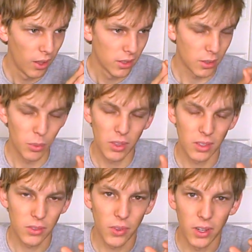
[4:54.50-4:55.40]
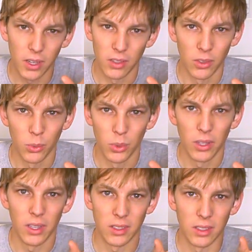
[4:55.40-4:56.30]
Something that's funny, and you'll
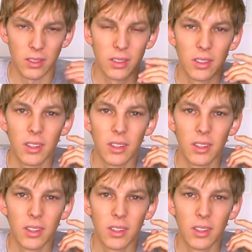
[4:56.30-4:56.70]
realize this.